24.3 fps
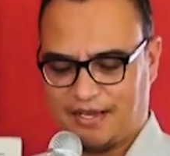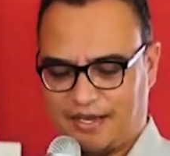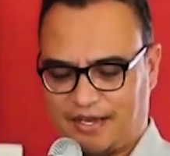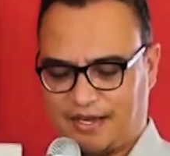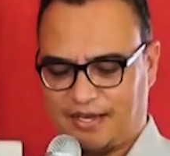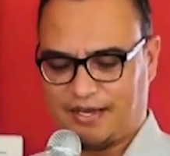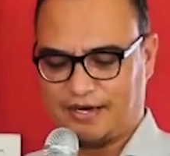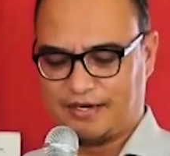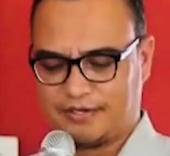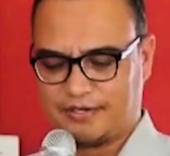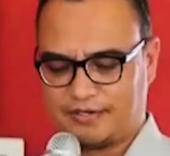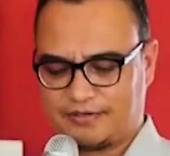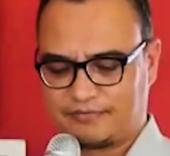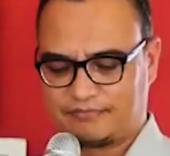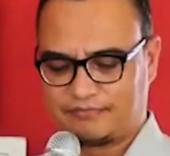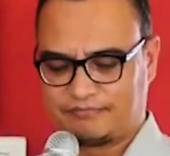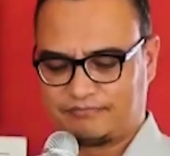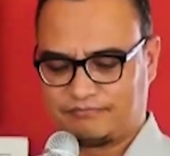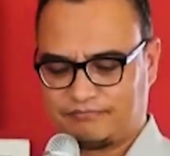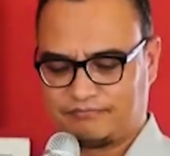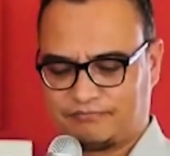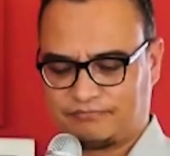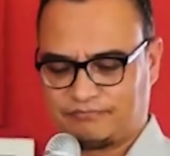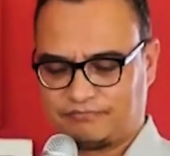And
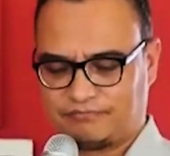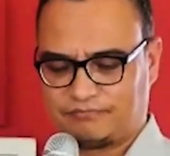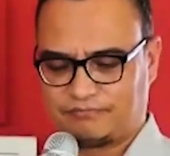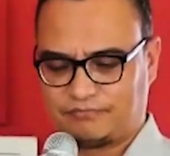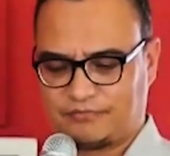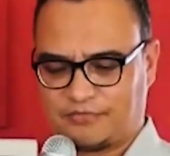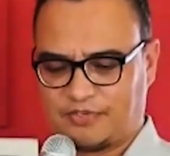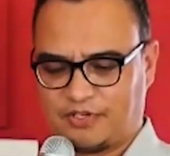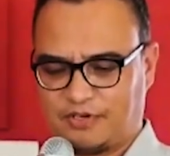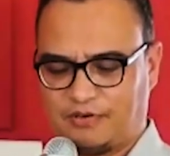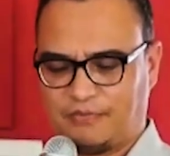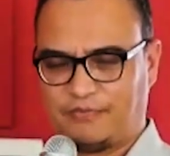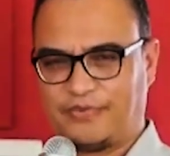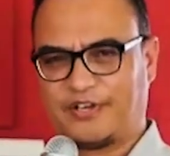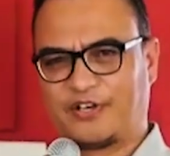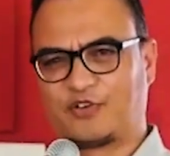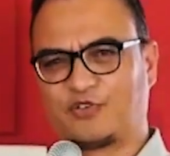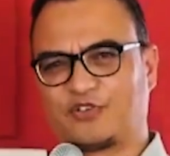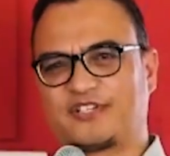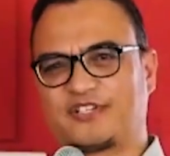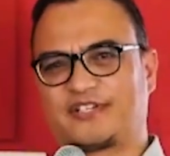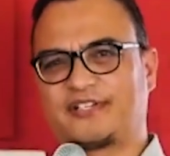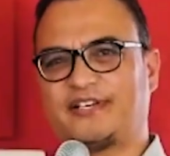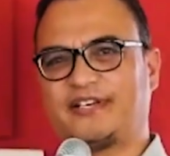we
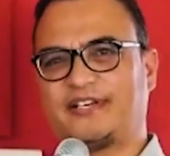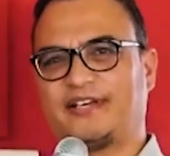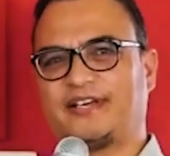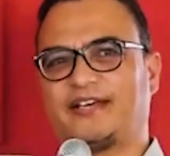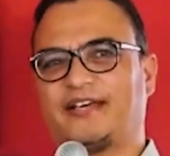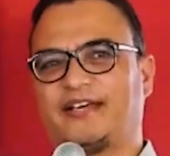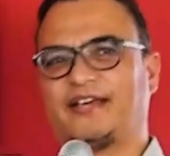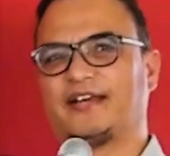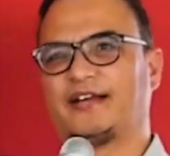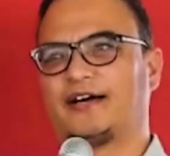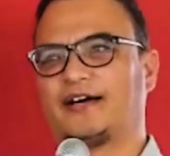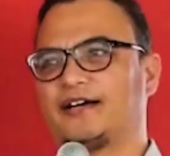could see